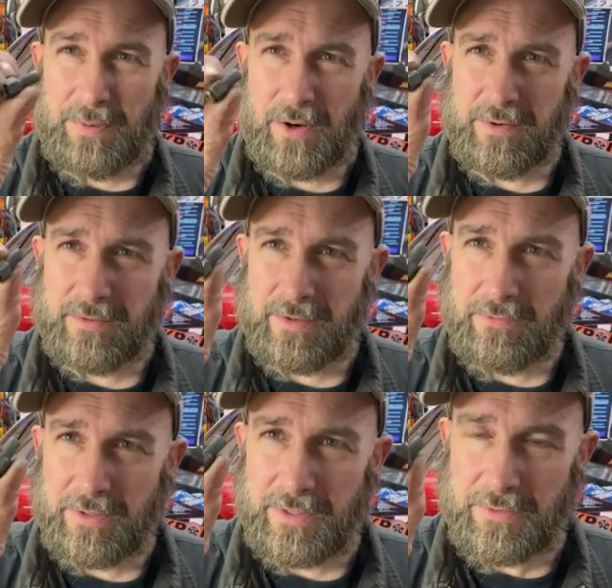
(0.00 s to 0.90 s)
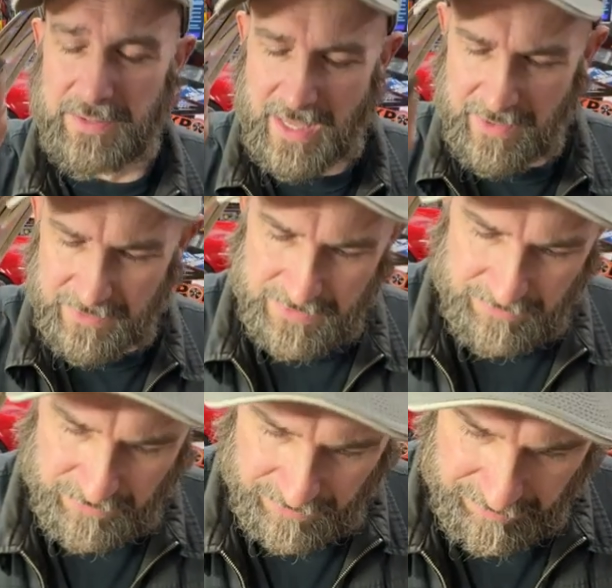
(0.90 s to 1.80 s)
part, don't really know what that is,
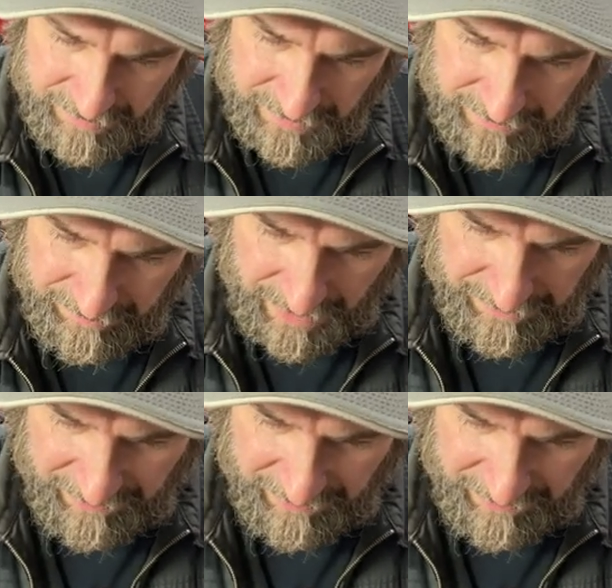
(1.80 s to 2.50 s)
but might be